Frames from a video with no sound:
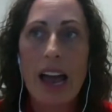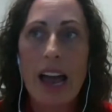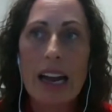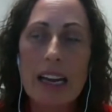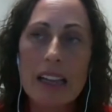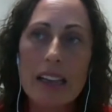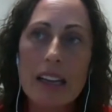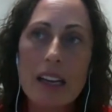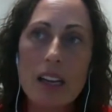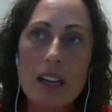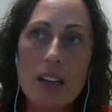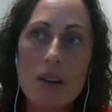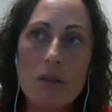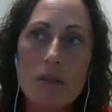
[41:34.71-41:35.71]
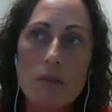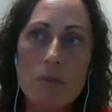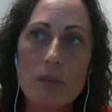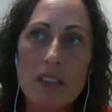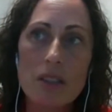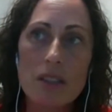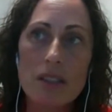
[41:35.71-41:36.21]
And I think, as
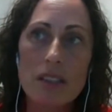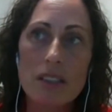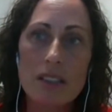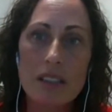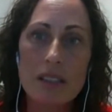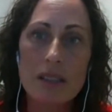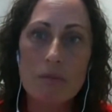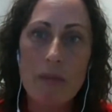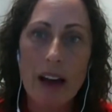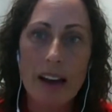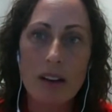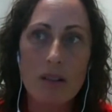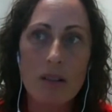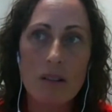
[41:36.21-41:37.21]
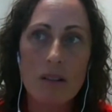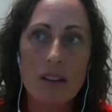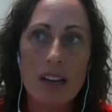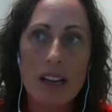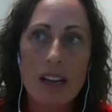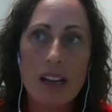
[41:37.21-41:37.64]
much as this is medical,